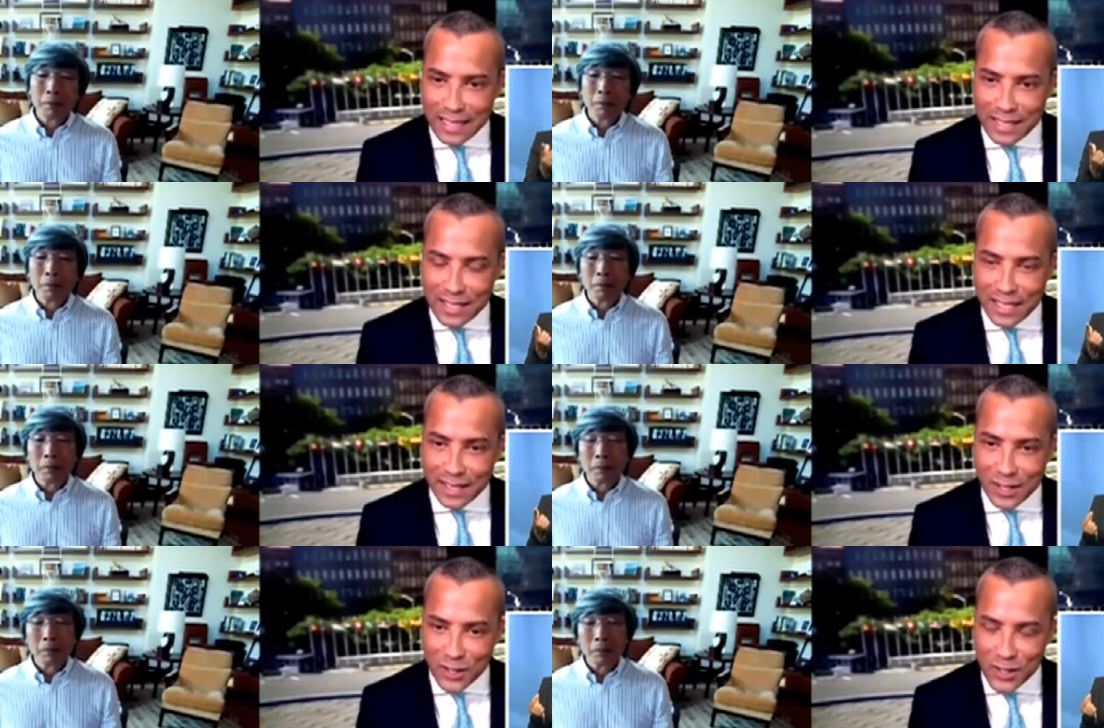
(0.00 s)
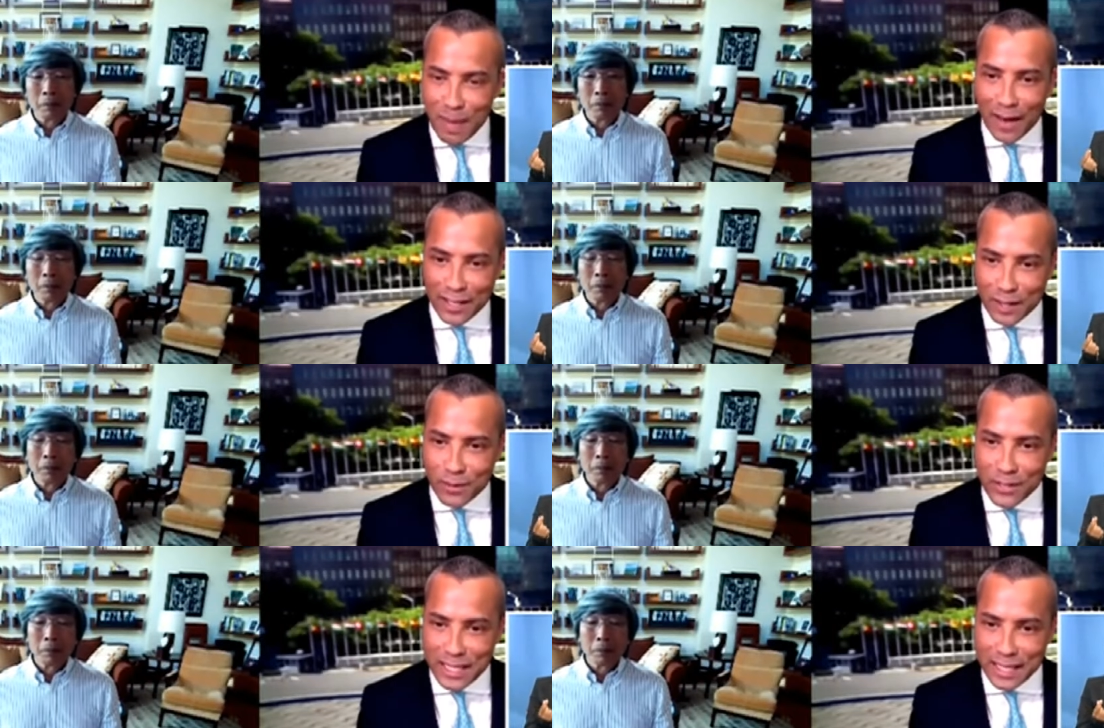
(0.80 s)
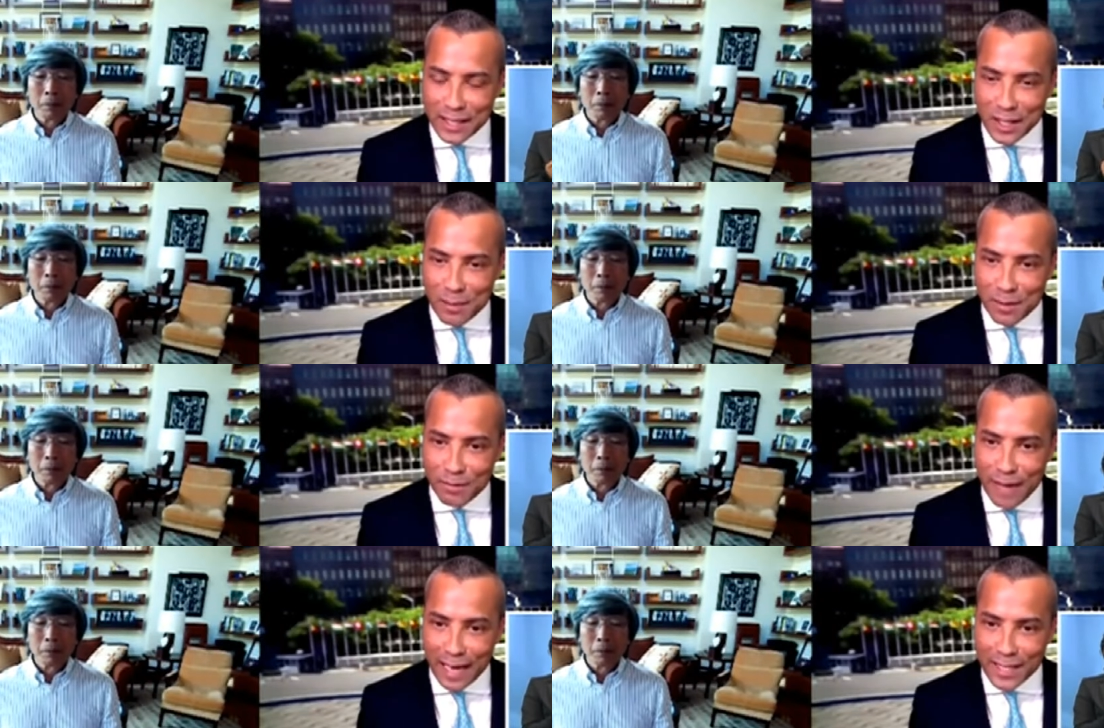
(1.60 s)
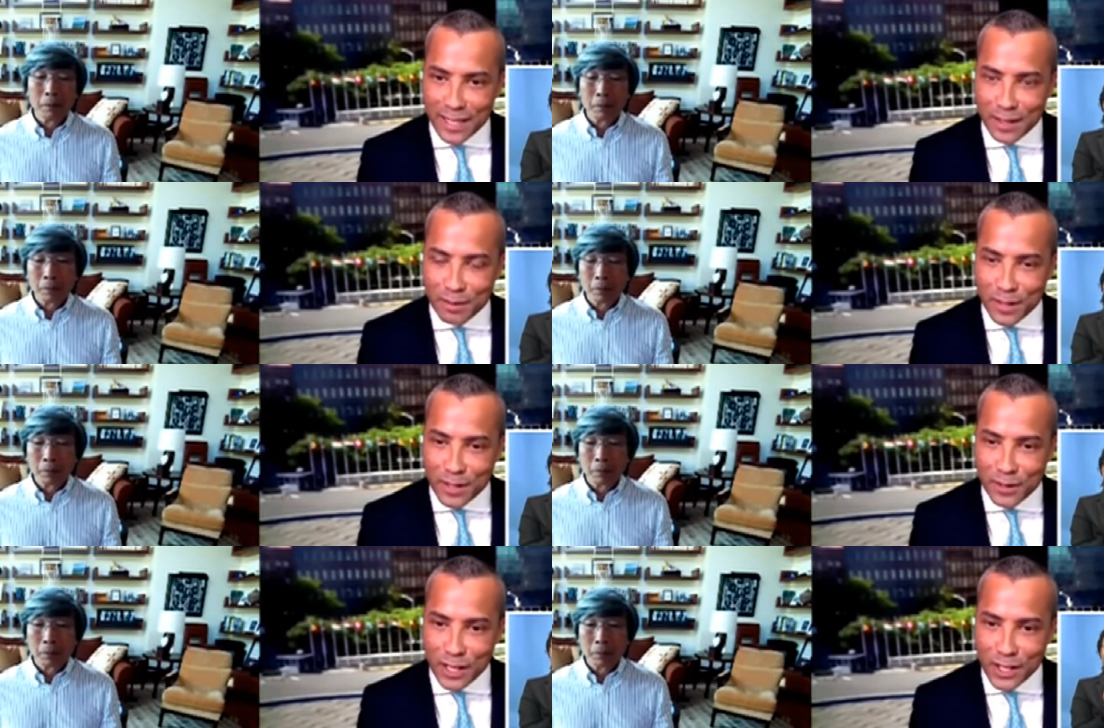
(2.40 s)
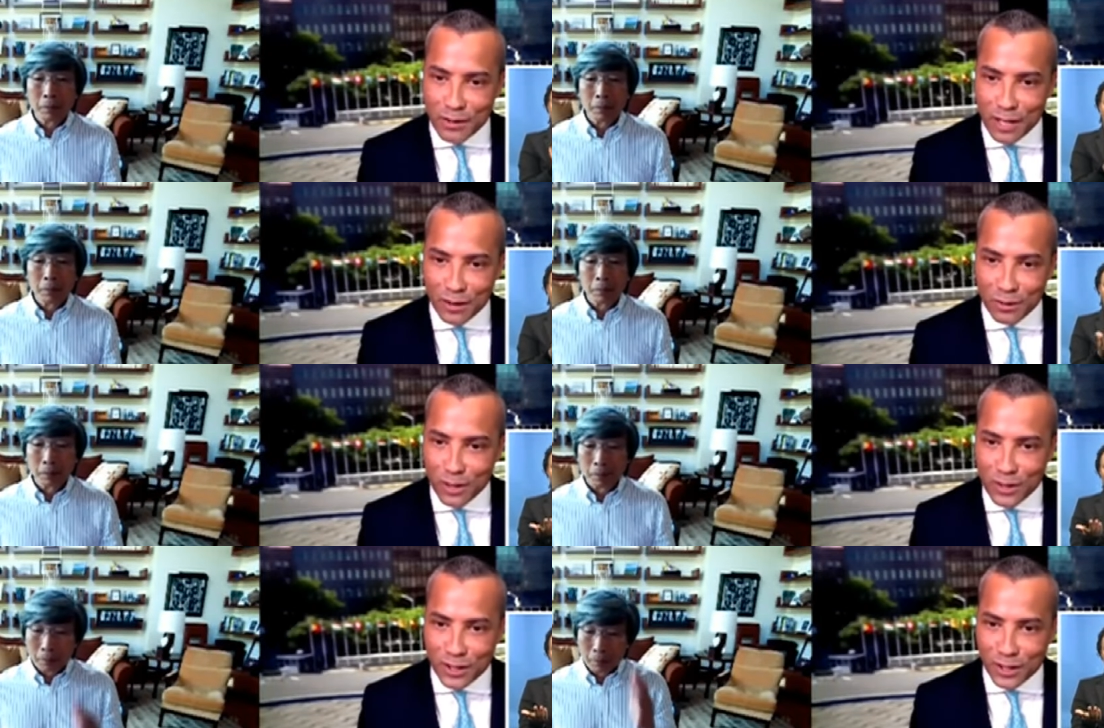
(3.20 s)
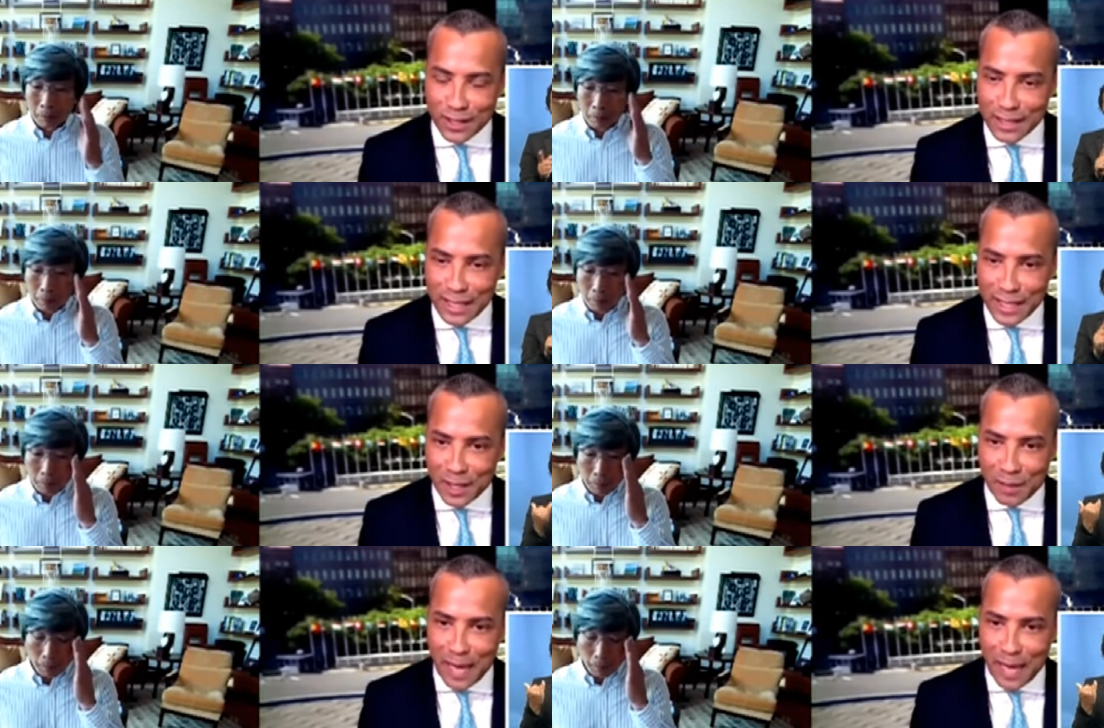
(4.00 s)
Speaker 1: is the, the disparity we're seeing in terms of vaccine administration around the world. Just look at the